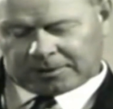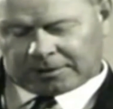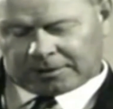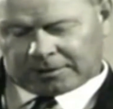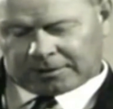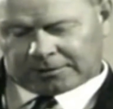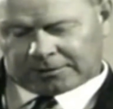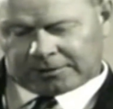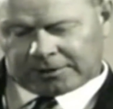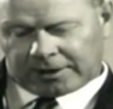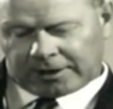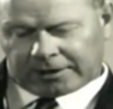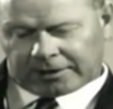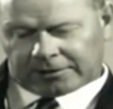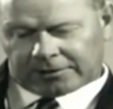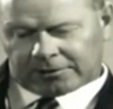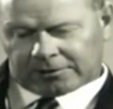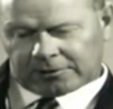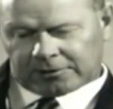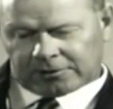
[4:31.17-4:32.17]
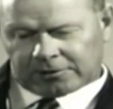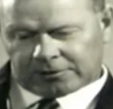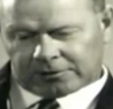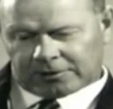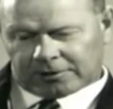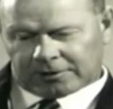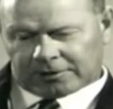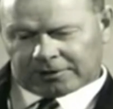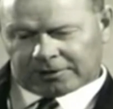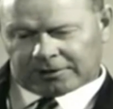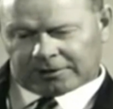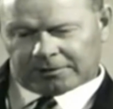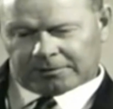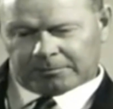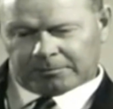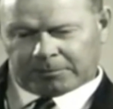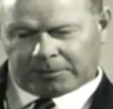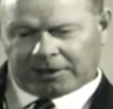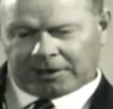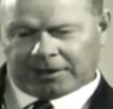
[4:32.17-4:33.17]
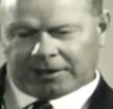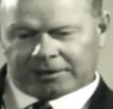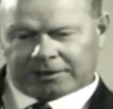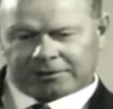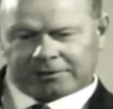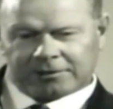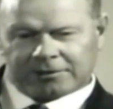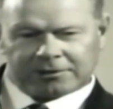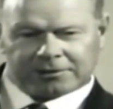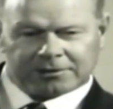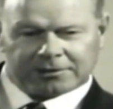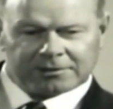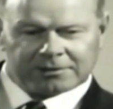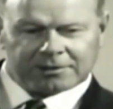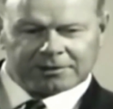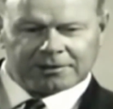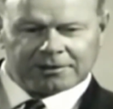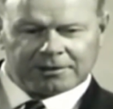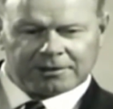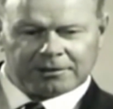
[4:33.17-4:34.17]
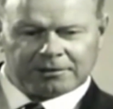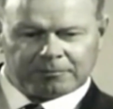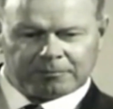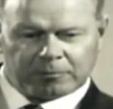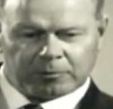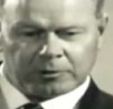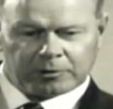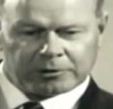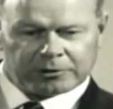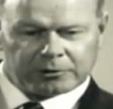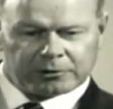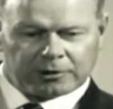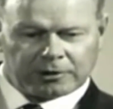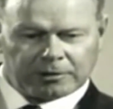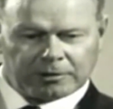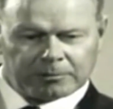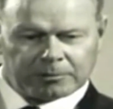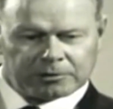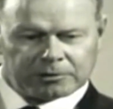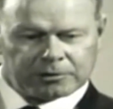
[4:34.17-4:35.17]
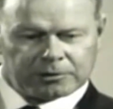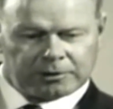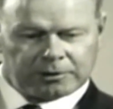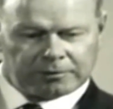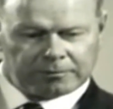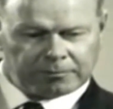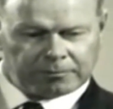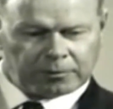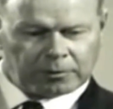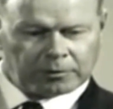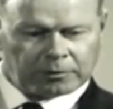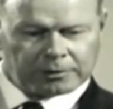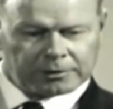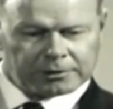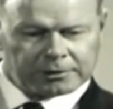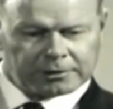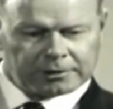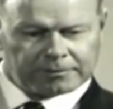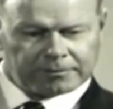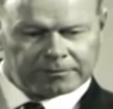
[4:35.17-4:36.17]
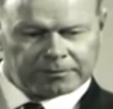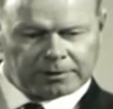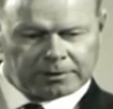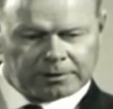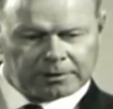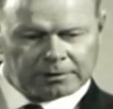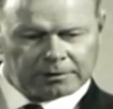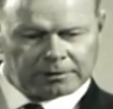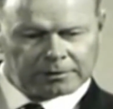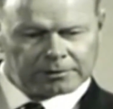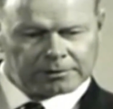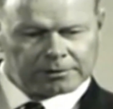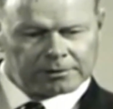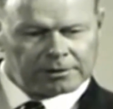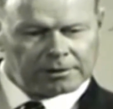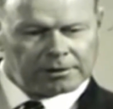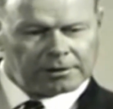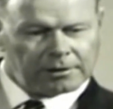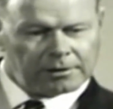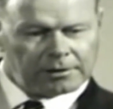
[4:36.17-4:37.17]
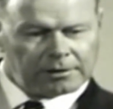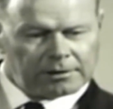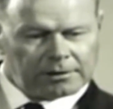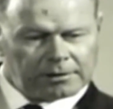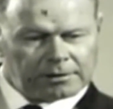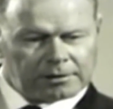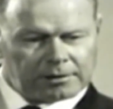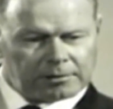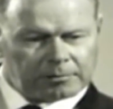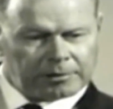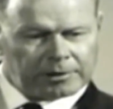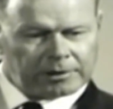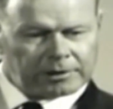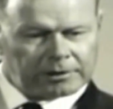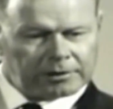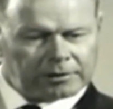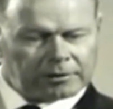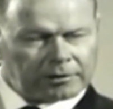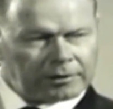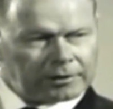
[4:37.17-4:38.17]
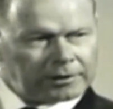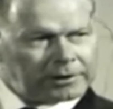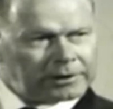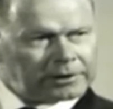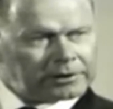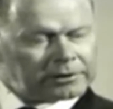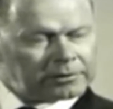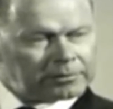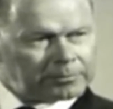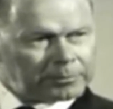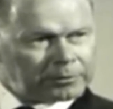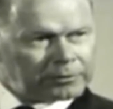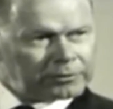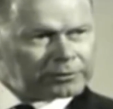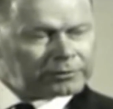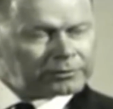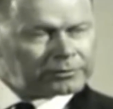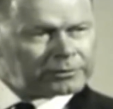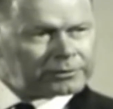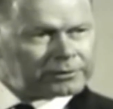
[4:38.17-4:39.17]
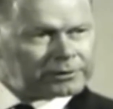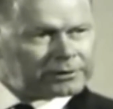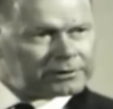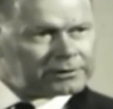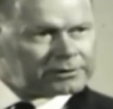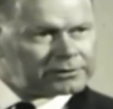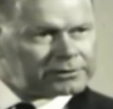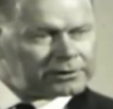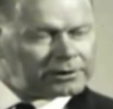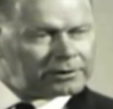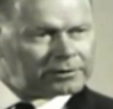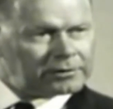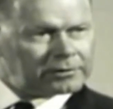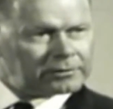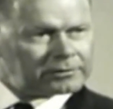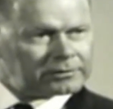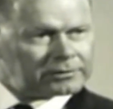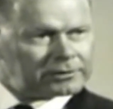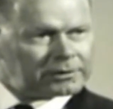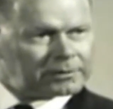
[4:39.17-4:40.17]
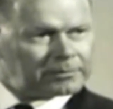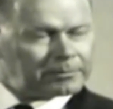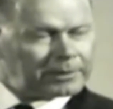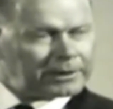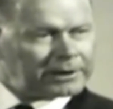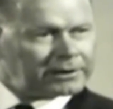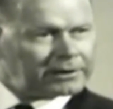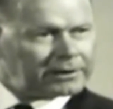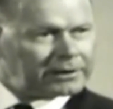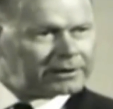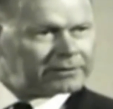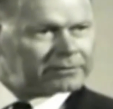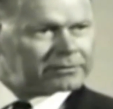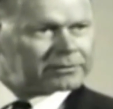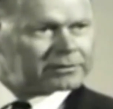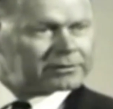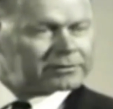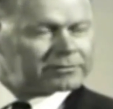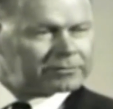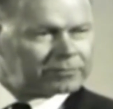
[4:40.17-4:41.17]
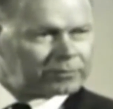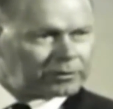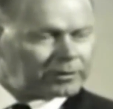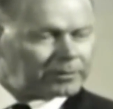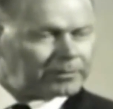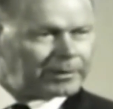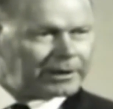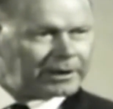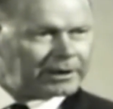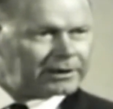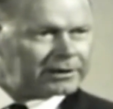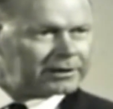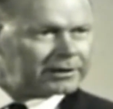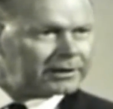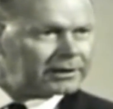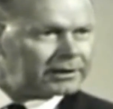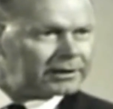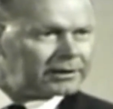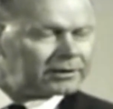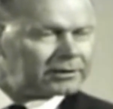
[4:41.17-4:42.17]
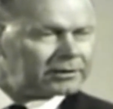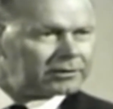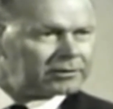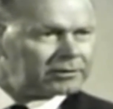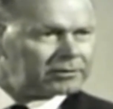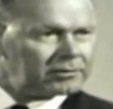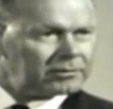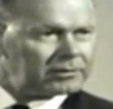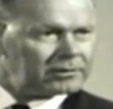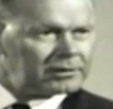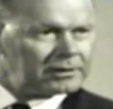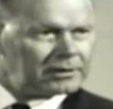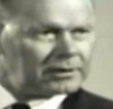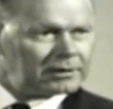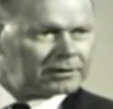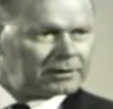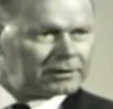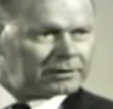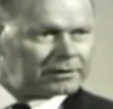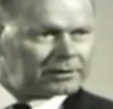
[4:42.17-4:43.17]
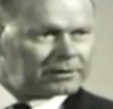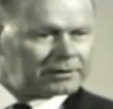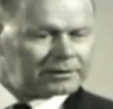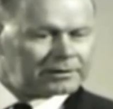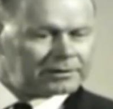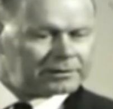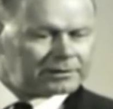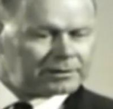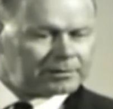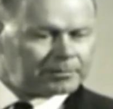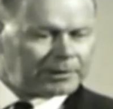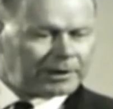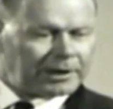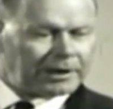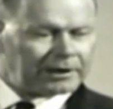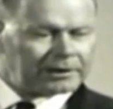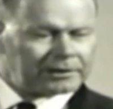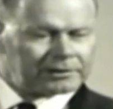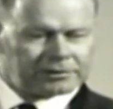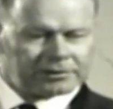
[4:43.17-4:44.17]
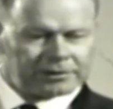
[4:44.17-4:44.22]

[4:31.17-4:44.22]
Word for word: Well, Jack, this isn't a little box. This is a, a four-story machine focusing fields that we can orient to produce this zone big enough for a man to get into. It isn't a box.